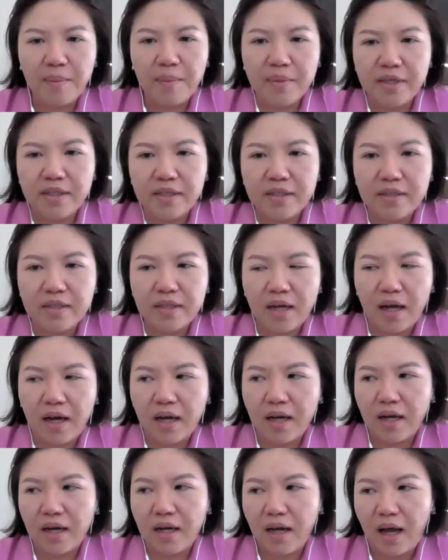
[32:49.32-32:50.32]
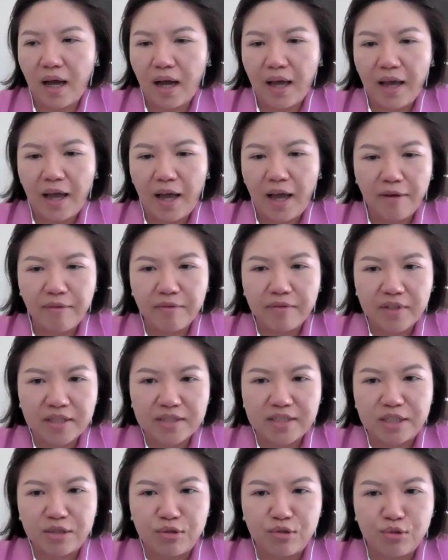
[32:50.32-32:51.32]
mean, I have
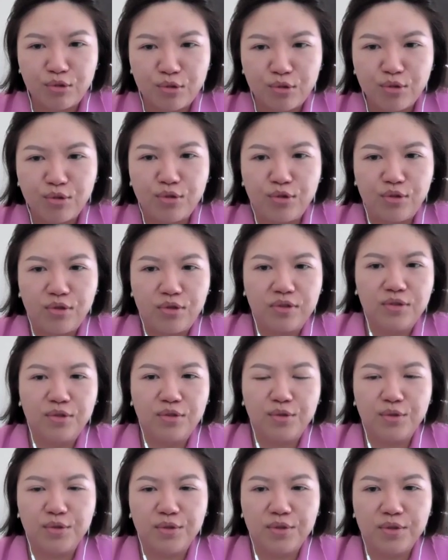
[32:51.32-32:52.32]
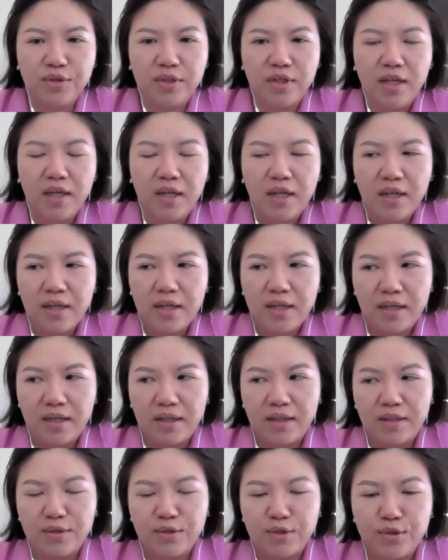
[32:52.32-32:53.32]
nothing to do to,
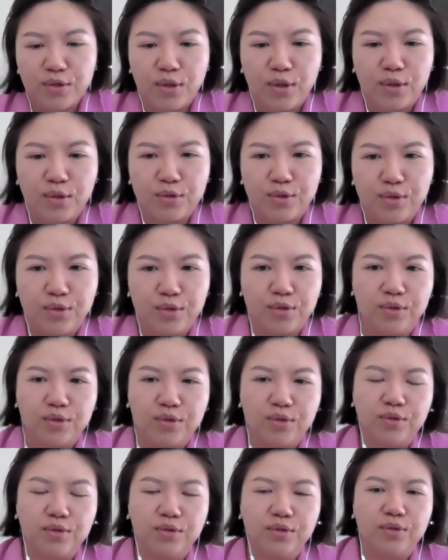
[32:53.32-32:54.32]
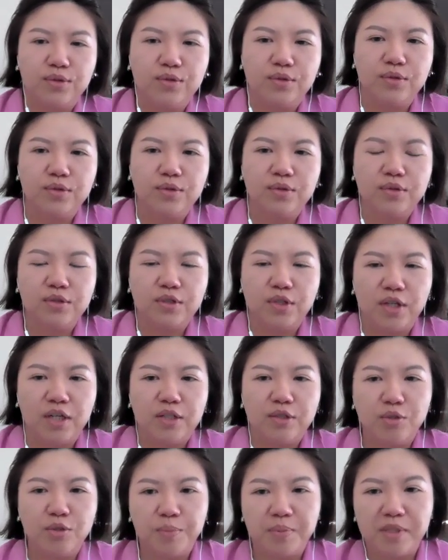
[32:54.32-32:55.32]
you know, to
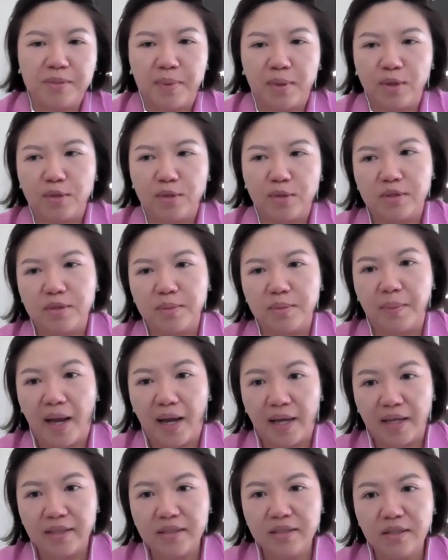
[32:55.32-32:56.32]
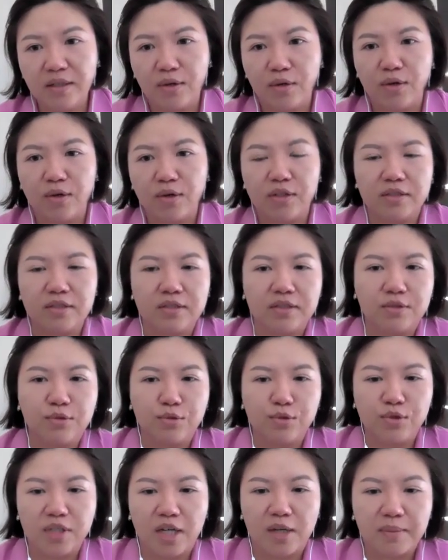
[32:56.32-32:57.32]
change people's mind or
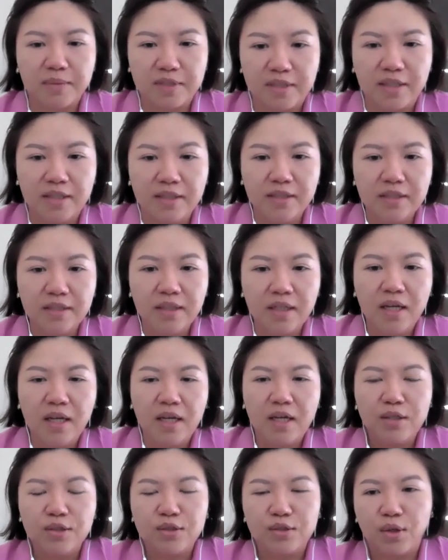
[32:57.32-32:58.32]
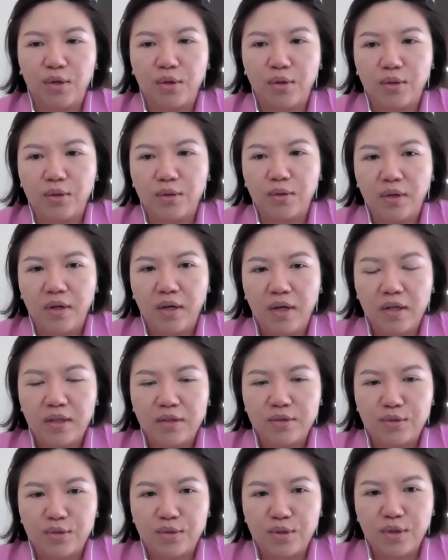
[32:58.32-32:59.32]
do something. So,
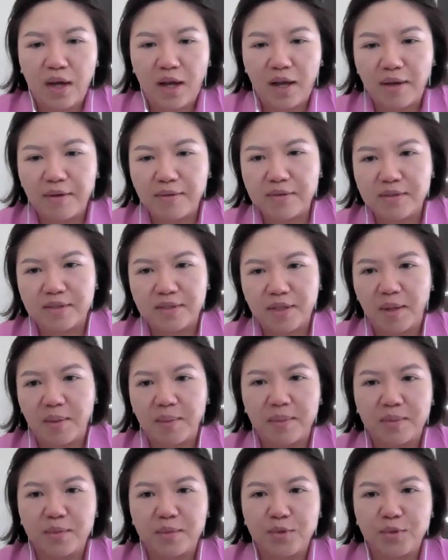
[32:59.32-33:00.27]
do you have some